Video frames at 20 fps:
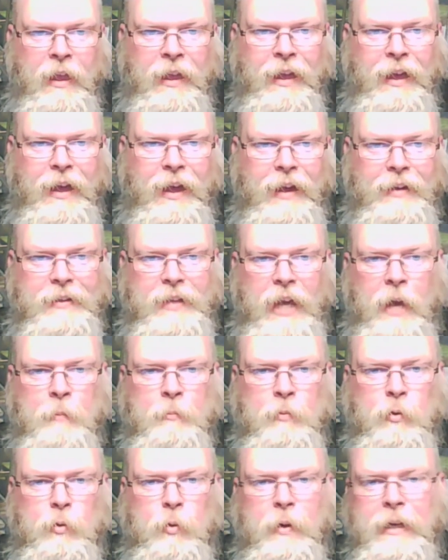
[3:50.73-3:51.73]
A
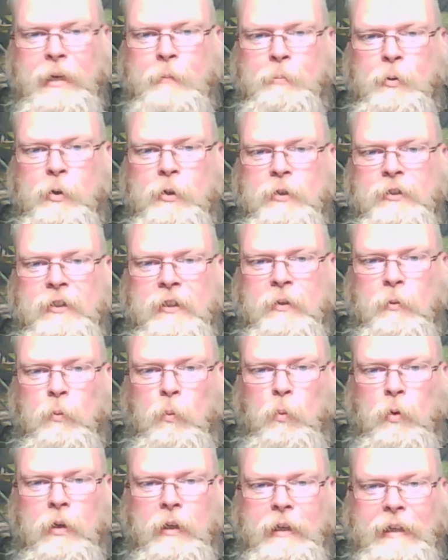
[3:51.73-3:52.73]
dumb, greedy
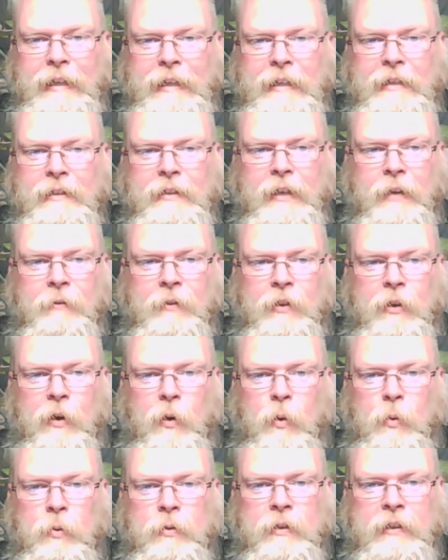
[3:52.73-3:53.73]
person will eat of their
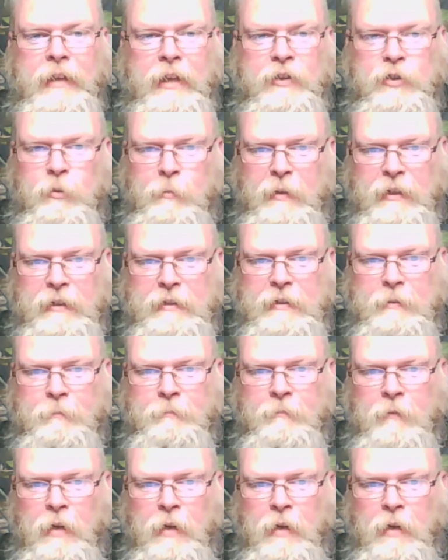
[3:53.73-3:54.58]
own detriment.